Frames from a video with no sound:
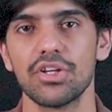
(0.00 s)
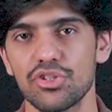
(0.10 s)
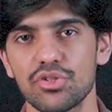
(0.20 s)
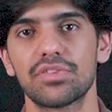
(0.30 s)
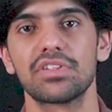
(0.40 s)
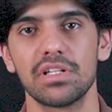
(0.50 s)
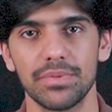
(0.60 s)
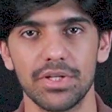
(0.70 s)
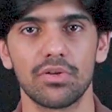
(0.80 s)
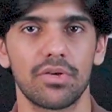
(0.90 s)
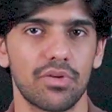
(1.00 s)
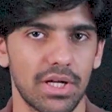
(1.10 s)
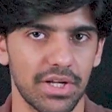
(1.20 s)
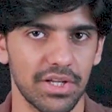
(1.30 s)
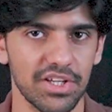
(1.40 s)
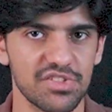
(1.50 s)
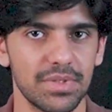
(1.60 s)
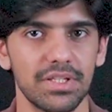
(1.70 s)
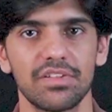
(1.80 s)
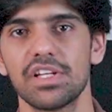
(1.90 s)
you should still be rooting for higher
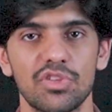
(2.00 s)
engagement.